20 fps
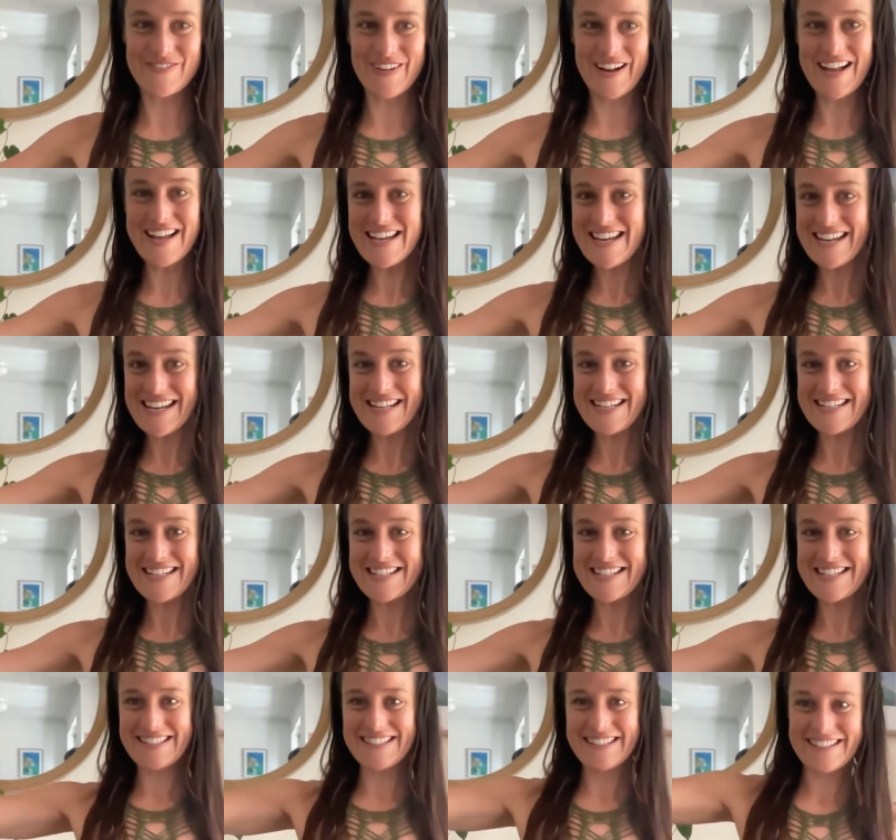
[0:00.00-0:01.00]
Right?
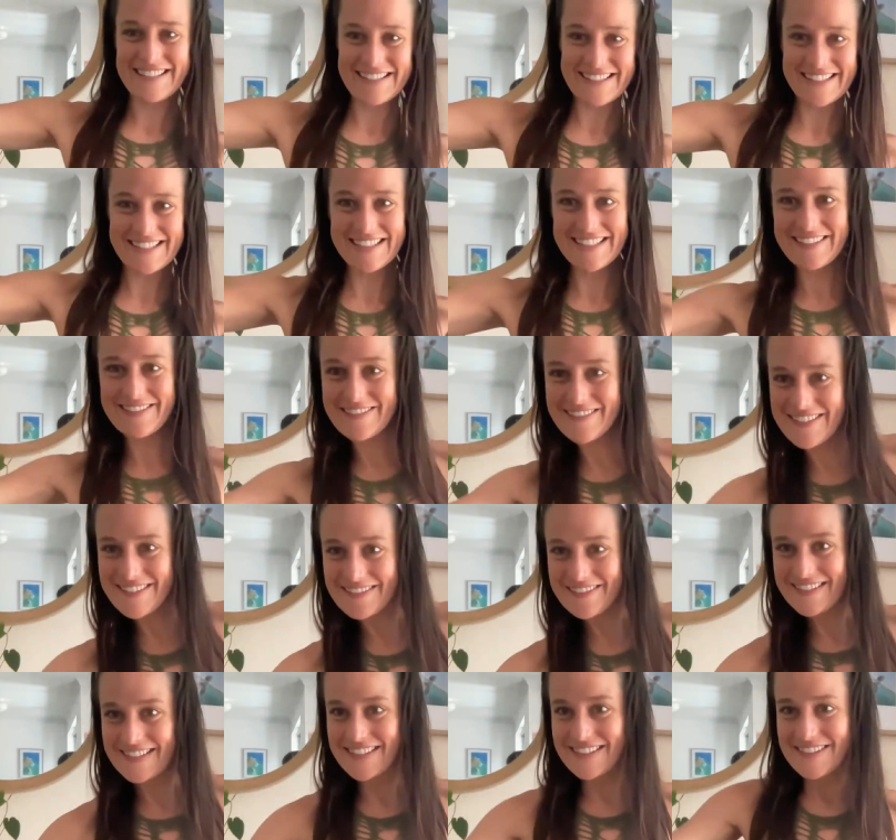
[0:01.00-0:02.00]
Do,
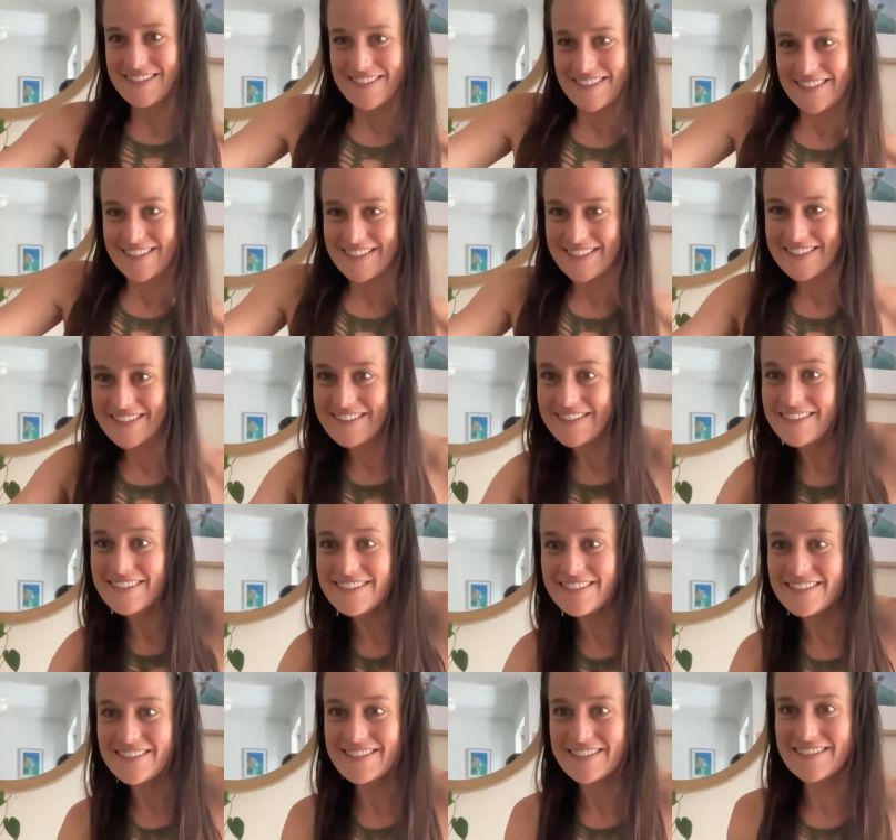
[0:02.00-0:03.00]
do, do, do,
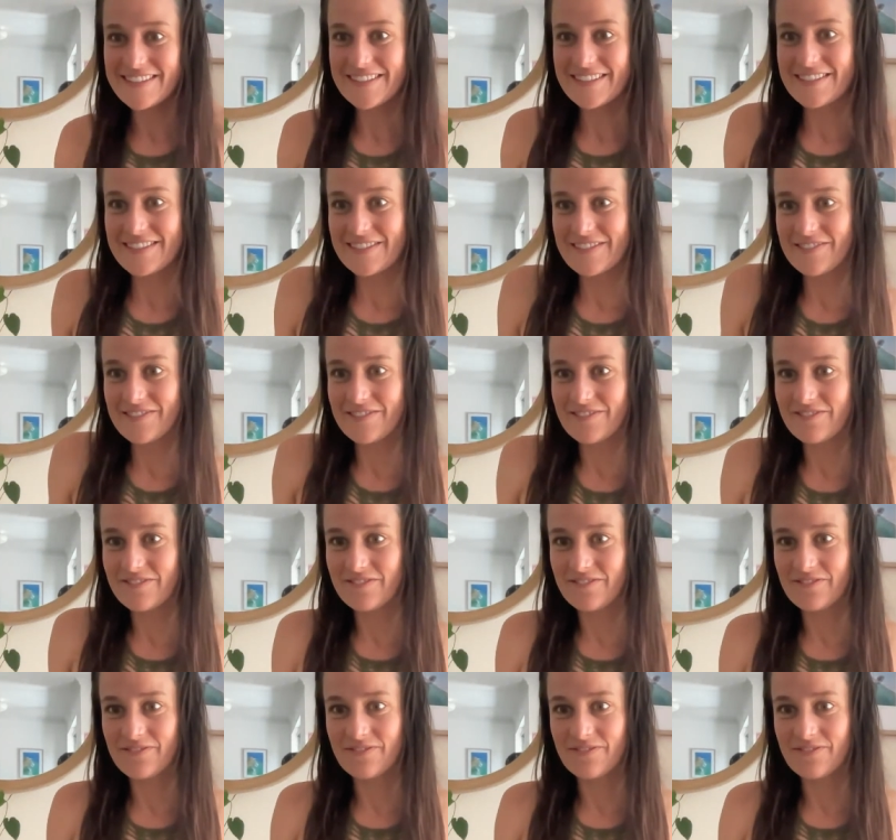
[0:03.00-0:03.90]
do, do,